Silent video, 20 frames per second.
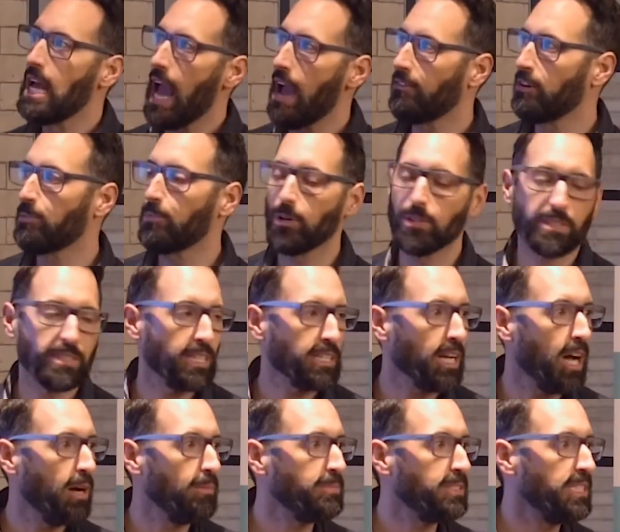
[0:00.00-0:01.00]
Every person that
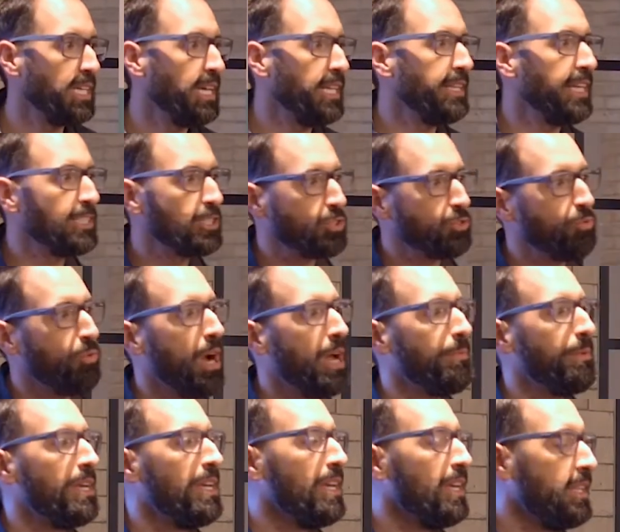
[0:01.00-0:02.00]
comes in, they
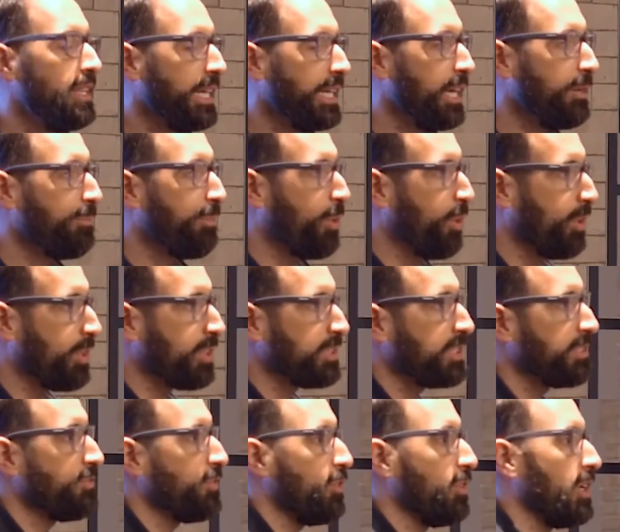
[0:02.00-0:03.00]
swipe, they get
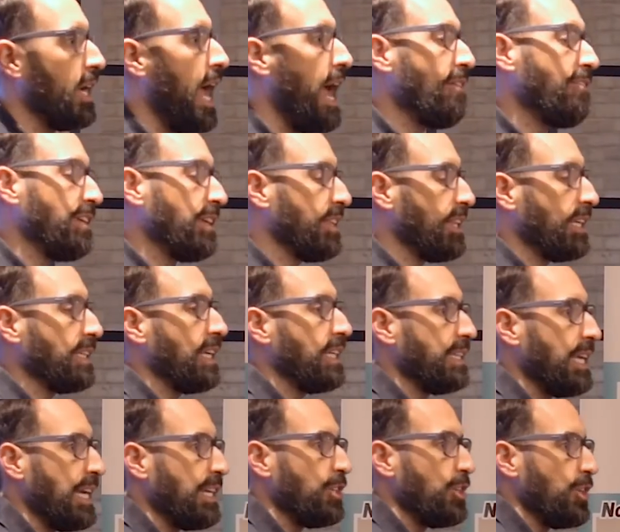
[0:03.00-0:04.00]
perks for everything that
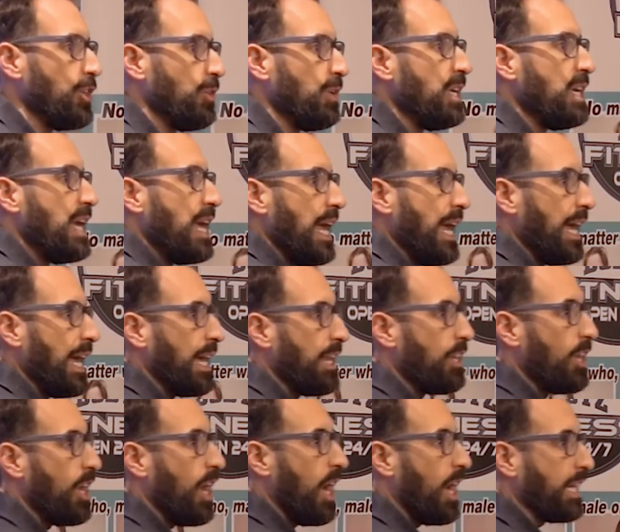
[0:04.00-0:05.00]
they do.
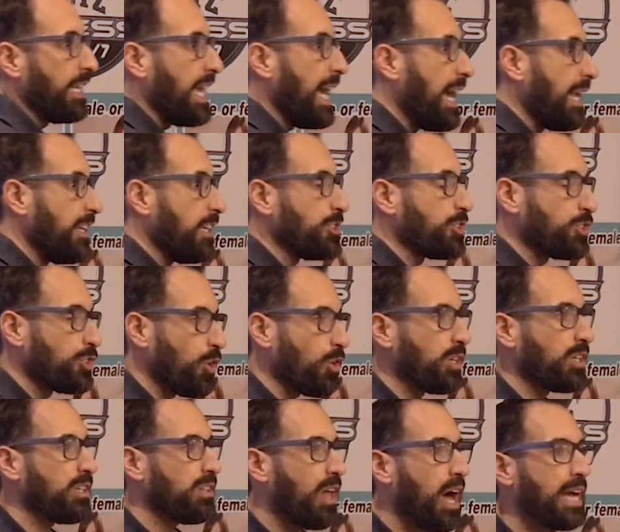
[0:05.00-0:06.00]
And again, a
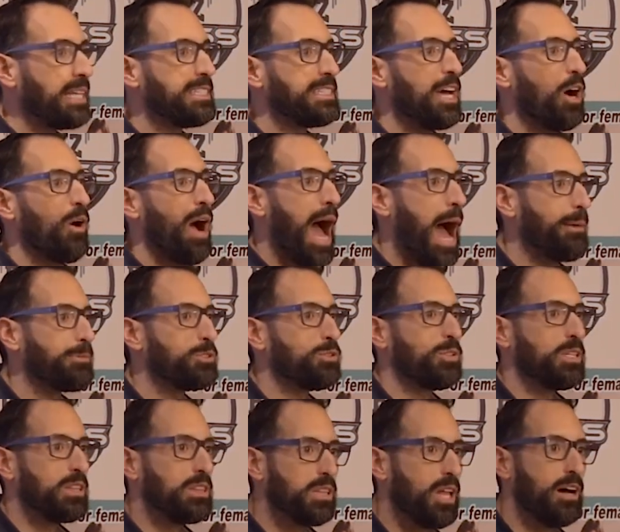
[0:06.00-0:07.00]
certain clientele
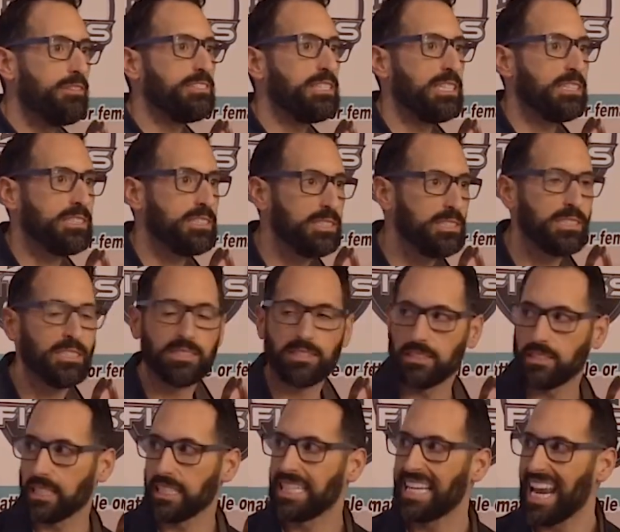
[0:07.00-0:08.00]
absolutely loves this, and this
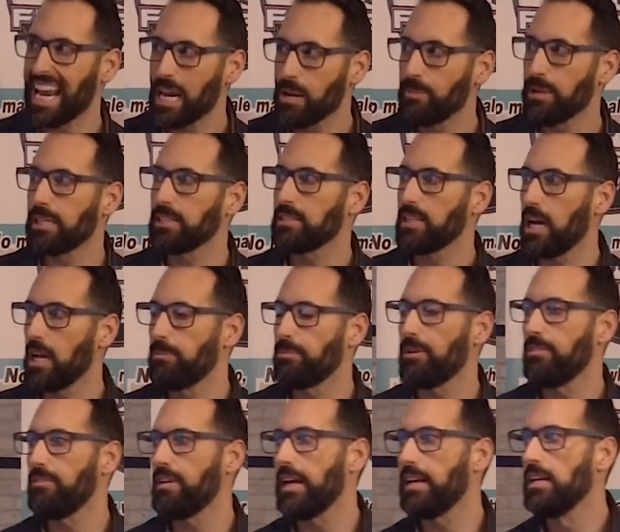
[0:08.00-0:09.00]
is a gaming type
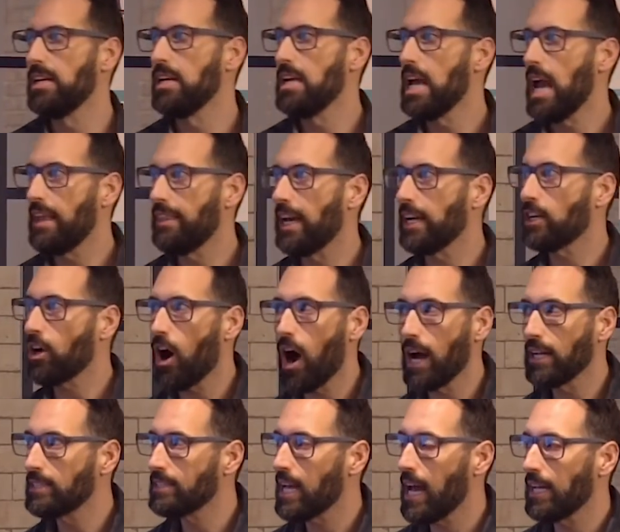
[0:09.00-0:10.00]
event. And then
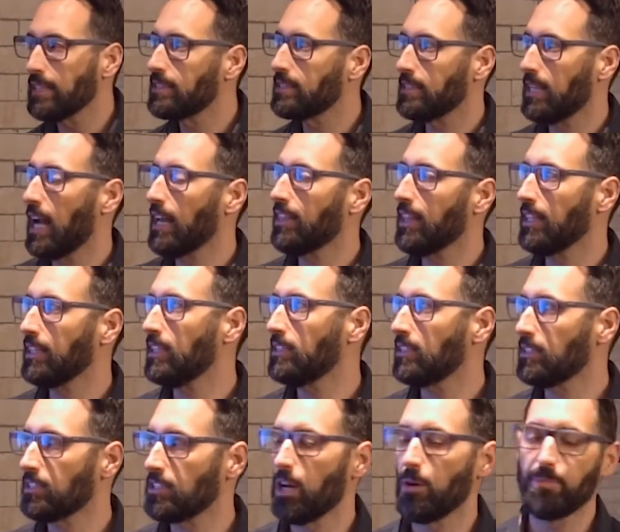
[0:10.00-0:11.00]
contests, and I think
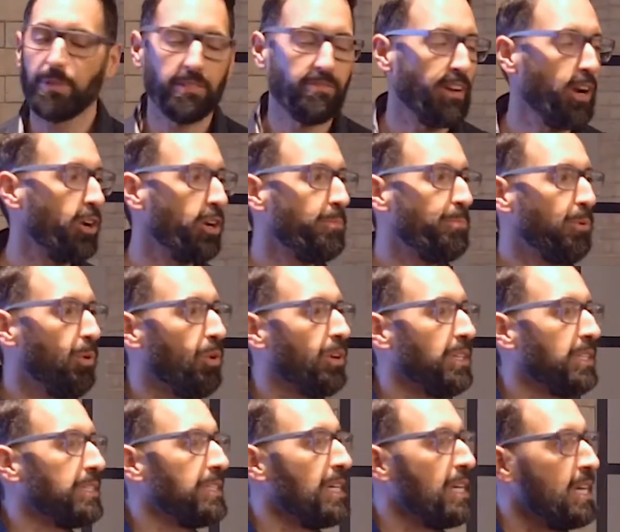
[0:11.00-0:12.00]
this is something very
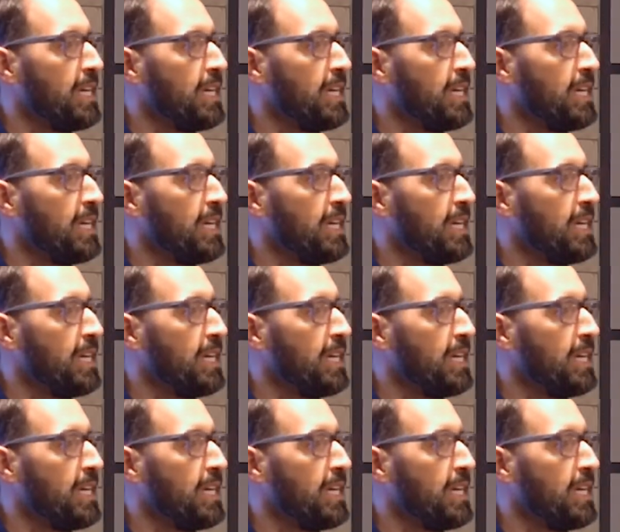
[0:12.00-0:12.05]
important